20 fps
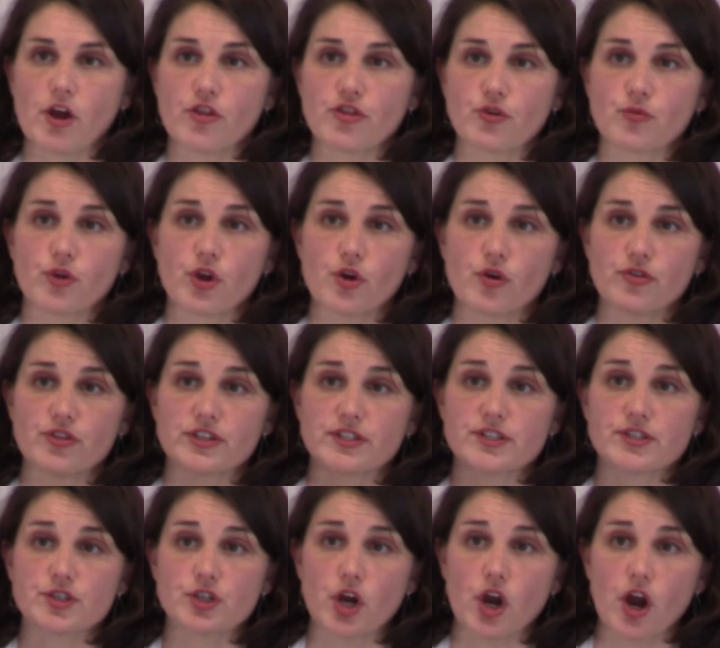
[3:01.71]
on the road, the
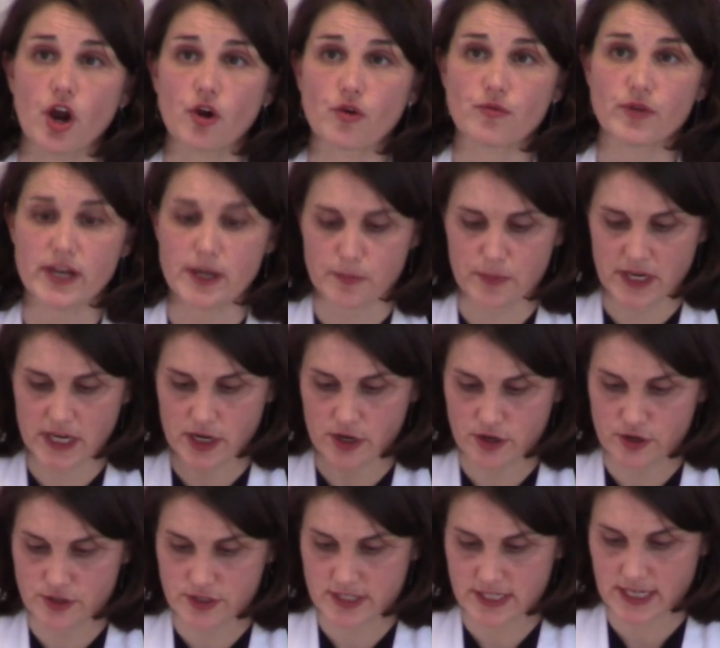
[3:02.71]
star
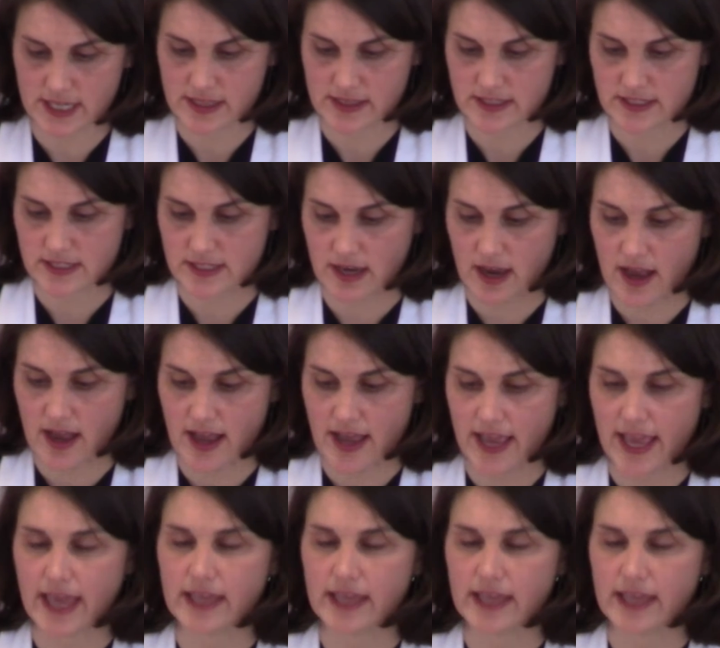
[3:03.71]
reappears in the sky